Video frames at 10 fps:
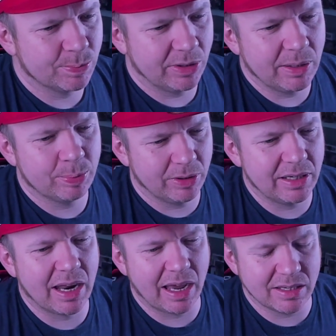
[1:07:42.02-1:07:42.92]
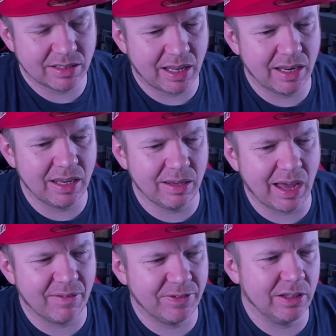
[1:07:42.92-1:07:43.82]
pretty nice, and
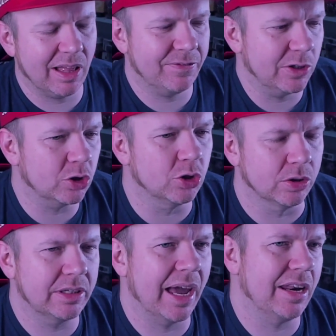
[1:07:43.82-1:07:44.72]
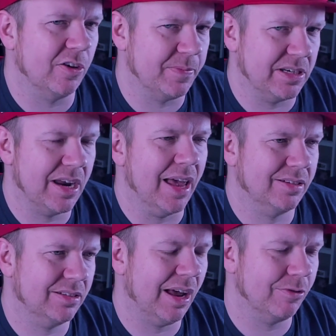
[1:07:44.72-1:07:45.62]
I feel good getting it off my
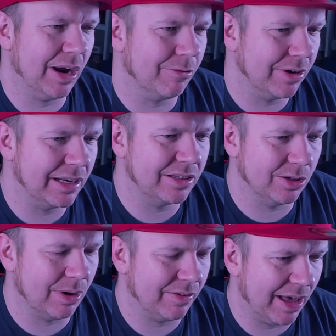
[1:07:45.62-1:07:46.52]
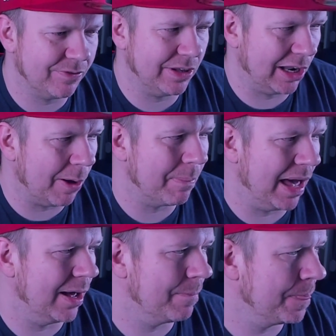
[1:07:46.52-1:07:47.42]
chest. I really do. I feel a lot
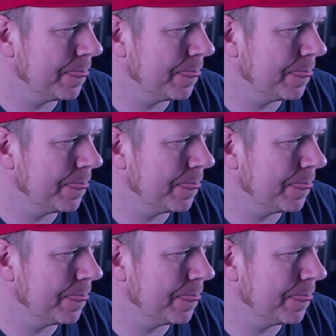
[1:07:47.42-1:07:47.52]
better.